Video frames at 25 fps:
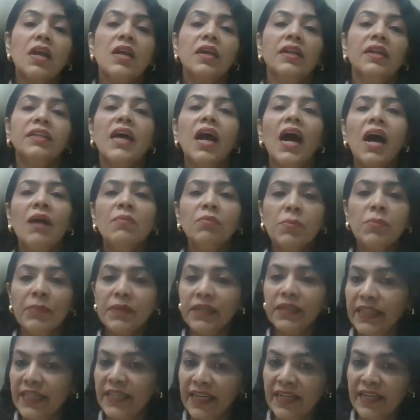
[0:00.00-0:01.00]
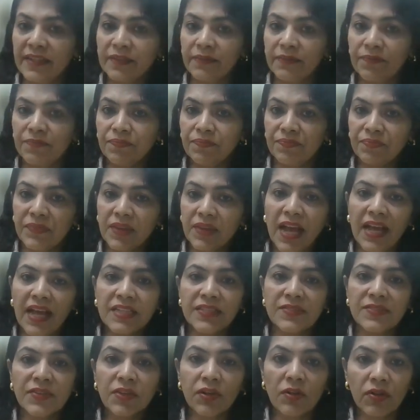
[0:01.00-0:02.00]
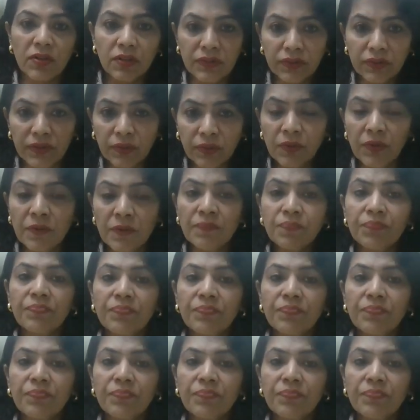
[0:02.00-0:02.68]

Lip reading: The armamentarium, as we all know,